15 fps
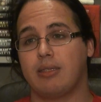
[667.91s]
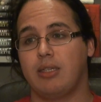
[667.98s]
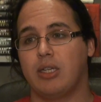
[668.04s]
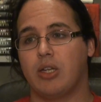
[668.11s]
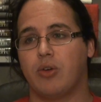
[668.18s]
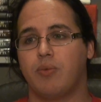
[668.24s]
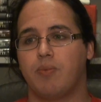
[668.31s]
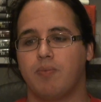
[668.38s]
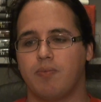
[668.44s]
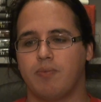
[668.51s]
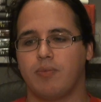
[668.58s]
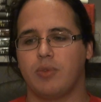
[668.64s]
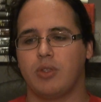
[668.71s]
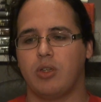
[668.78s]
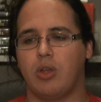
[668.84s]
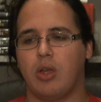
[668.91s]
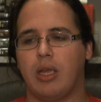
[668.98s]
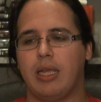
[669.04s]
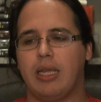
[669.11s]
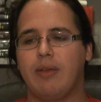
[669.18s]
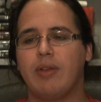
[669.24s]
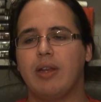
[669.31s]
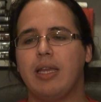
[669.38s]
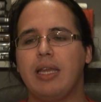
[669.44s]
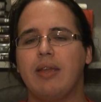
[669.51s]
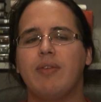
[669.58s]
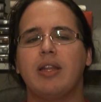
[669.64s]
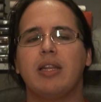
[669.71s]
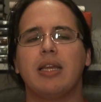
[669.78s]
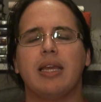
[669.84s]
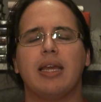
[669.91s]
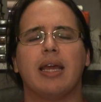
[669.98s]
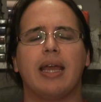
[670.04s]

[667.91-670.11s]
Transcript: even